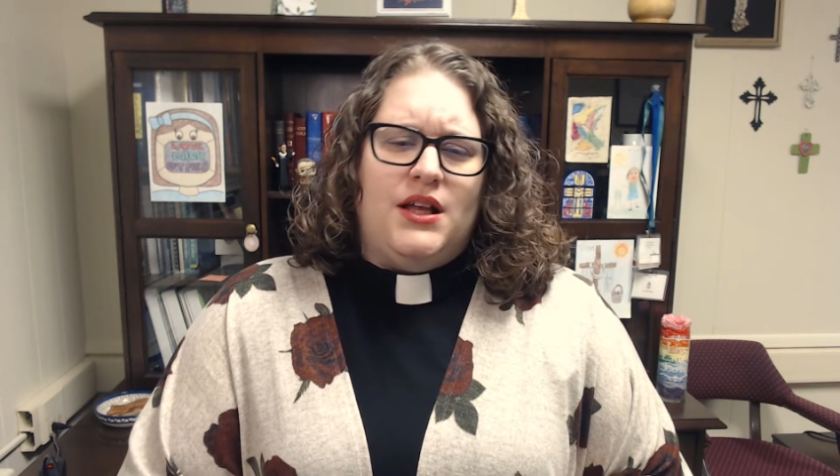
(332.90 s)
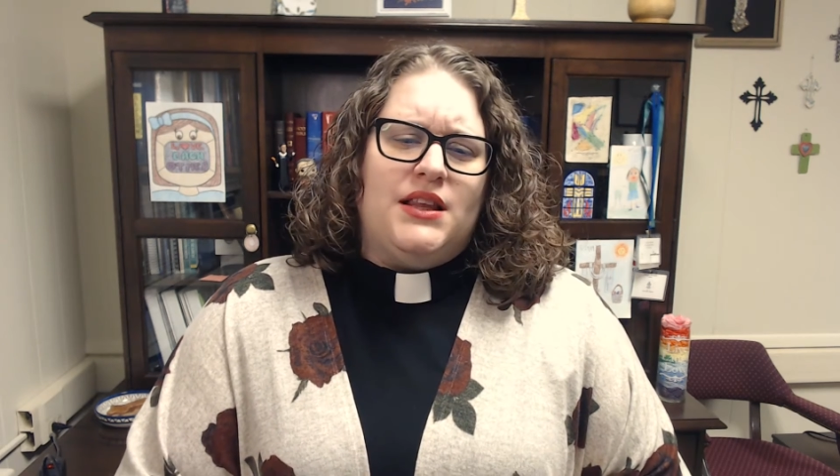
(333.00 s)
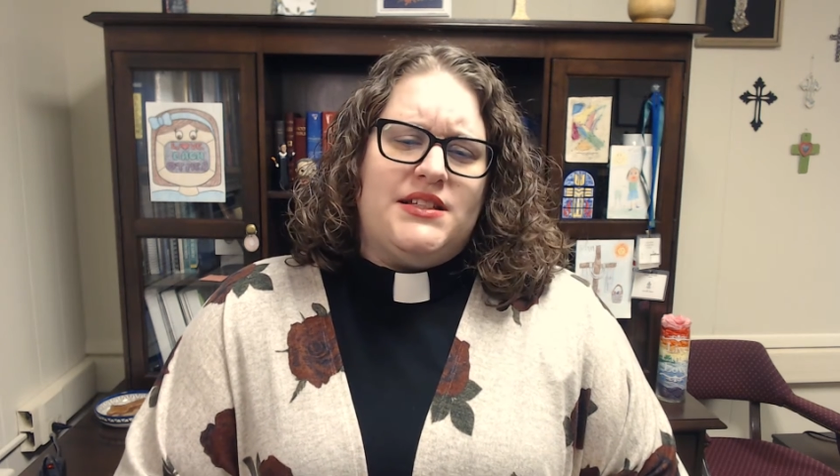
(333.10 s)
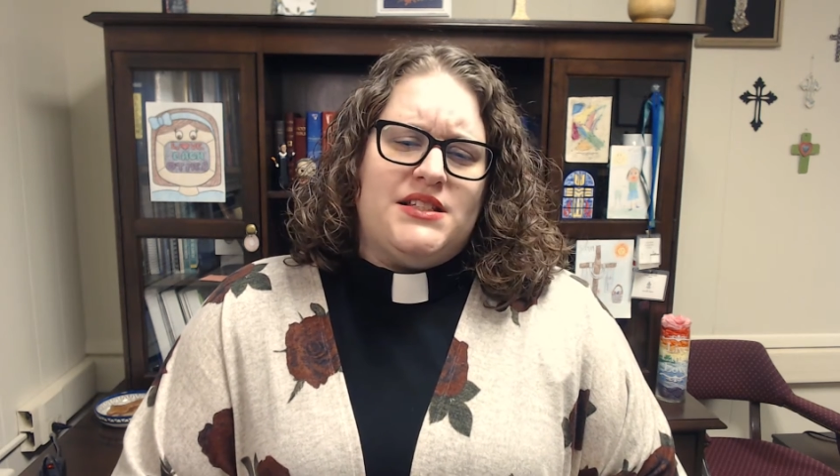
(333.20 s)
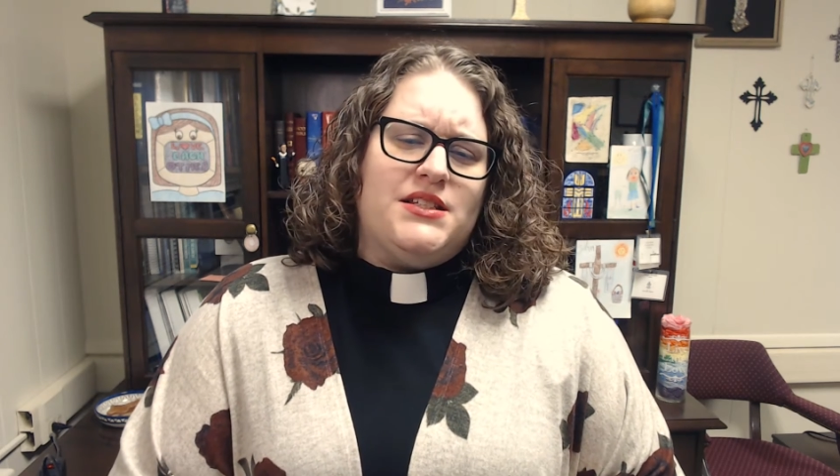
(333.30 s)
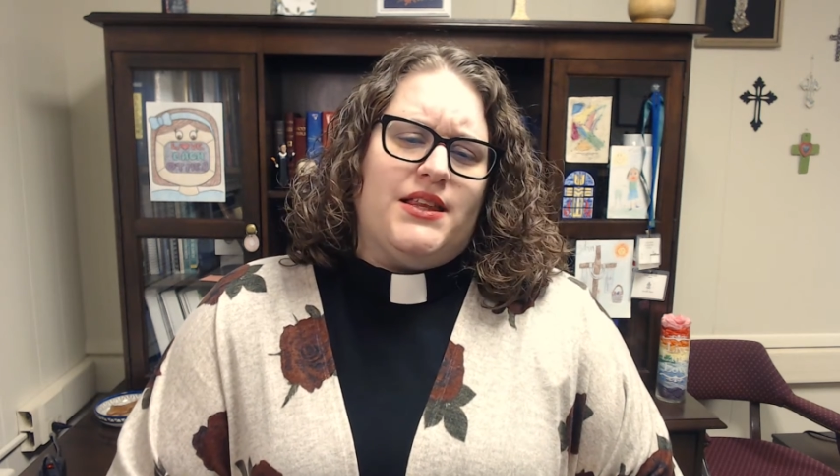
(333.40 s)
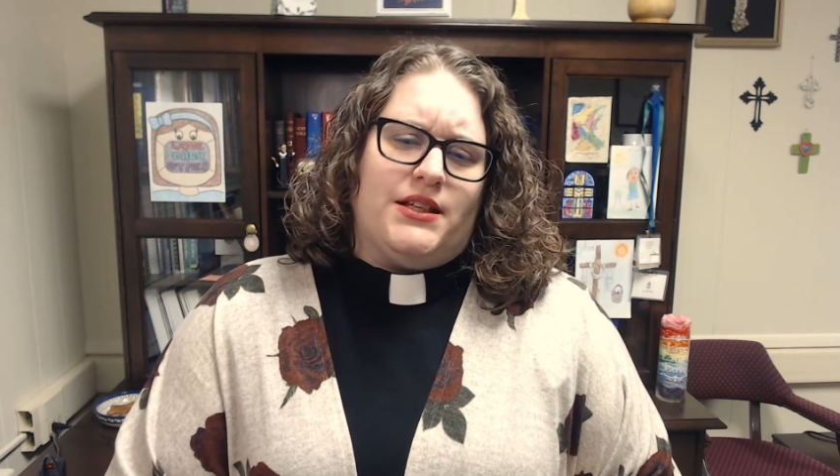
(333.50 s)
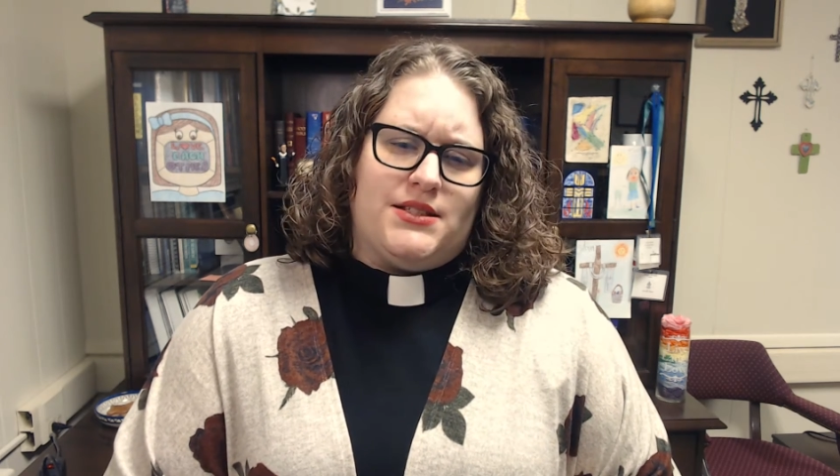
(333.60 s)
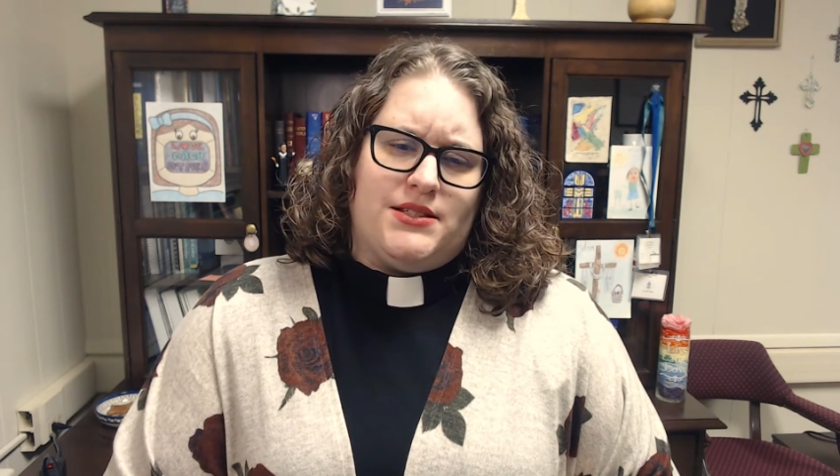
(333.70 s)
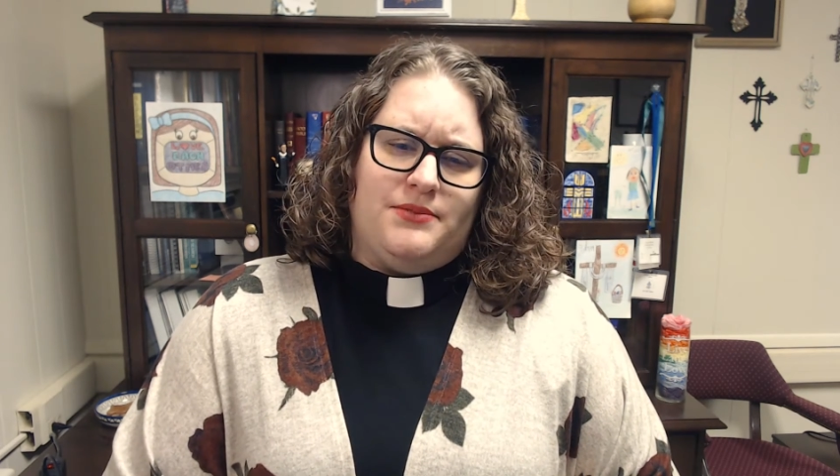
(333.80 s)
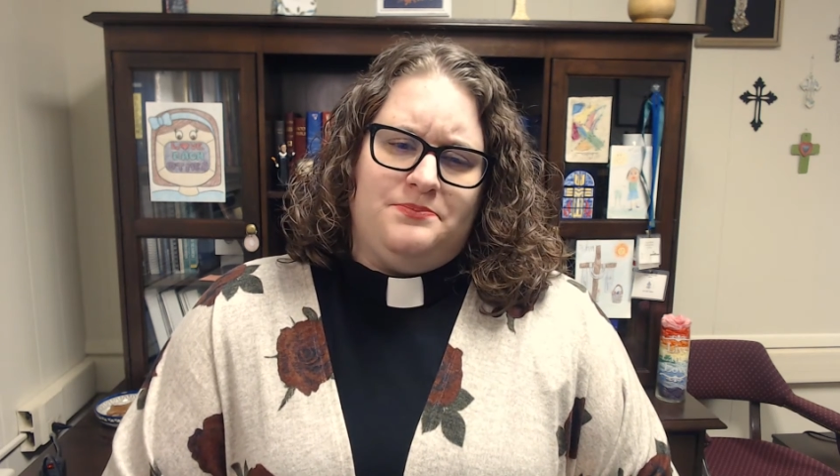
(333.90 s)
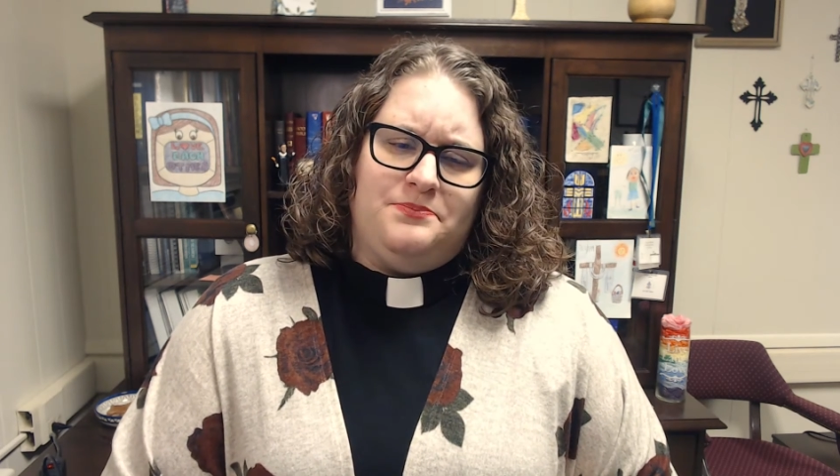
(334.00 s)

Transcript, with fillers: Listen to this.